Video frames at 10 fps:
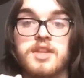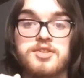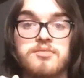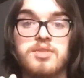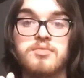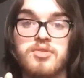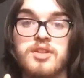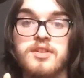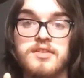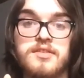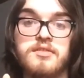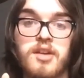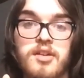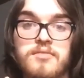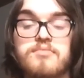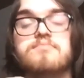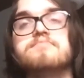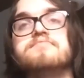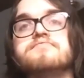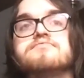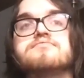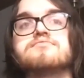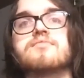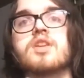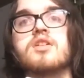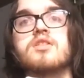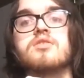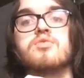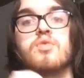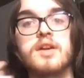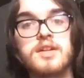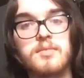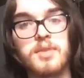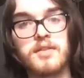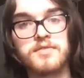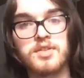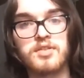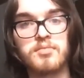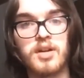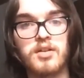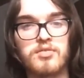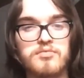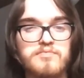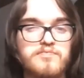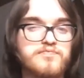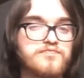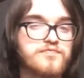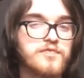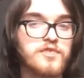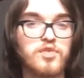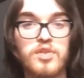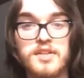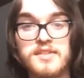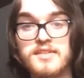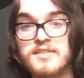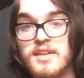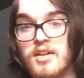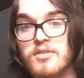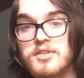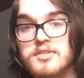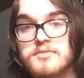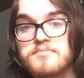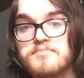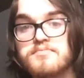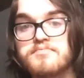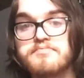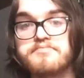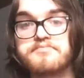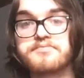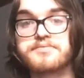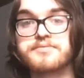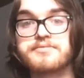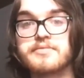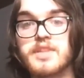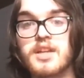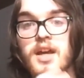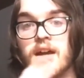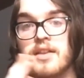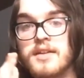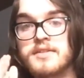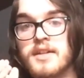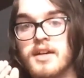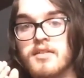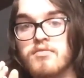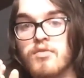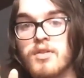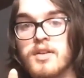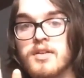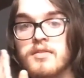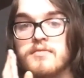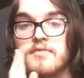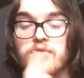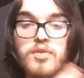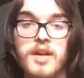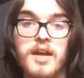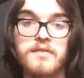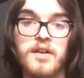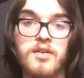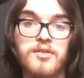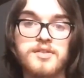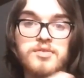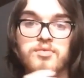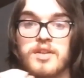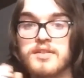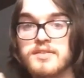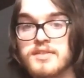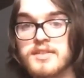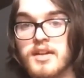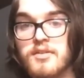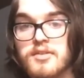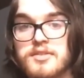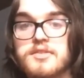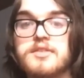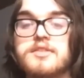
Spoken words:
That should be pretty easy, right? Wake up after about 4 to 6 hours. I like to have one at 4.5 hours and one at 6 hours.